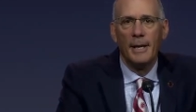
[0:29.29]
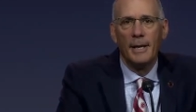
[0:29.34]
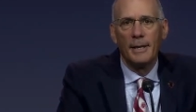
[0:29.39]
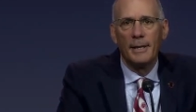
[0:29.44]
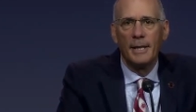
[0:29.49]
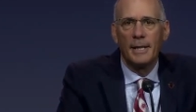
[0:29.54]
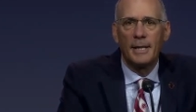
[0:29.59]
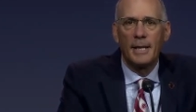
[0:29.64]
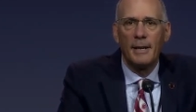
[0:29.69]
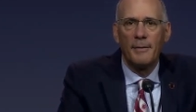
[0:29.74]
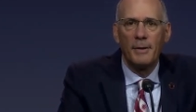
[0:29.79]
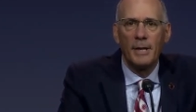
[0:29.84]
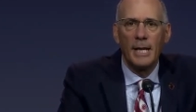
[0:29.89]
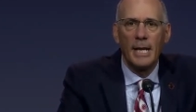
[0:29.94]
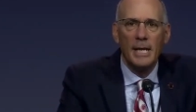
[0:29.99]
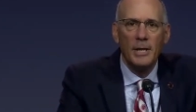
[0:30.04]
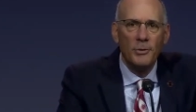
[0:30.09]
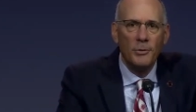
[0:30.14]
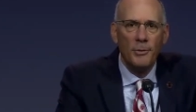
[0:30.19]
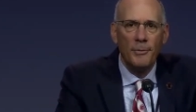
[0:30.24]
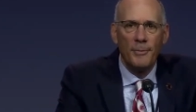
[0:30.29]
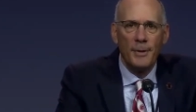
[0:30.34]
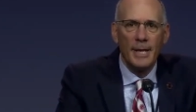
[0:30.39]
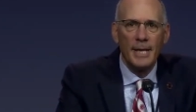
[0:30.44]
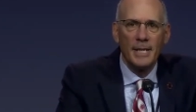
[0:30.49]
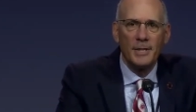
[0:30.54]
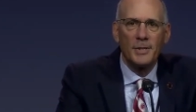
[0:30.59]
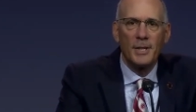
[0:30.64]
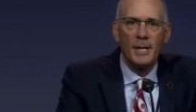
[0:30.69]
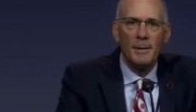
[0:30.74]
that giving
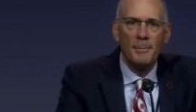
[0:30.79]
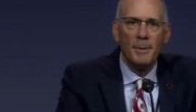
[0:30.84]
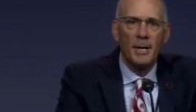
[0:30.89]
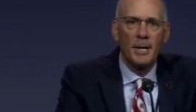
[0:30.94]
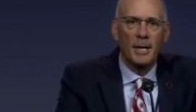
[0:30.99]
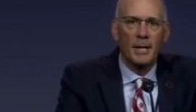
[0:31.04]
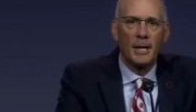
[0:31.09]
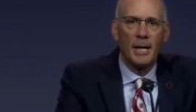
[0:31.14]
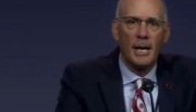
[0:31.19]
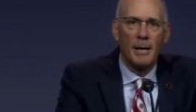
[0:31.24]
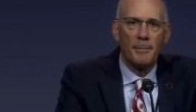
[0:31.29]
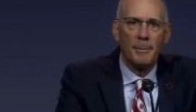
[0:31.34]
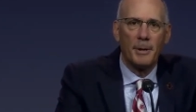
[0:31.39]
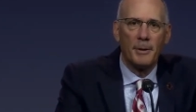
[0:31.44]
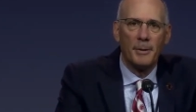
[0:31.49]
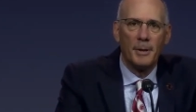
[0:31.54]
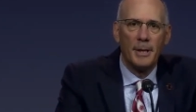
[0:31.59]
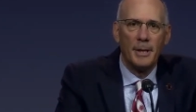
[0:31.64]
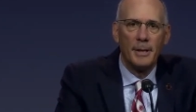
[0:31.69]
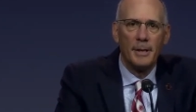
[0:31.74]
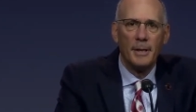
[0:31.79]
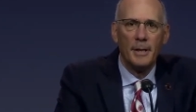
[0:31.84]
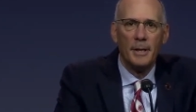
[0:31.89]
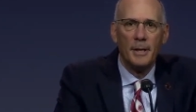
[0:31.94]
intravenous immunoglobulin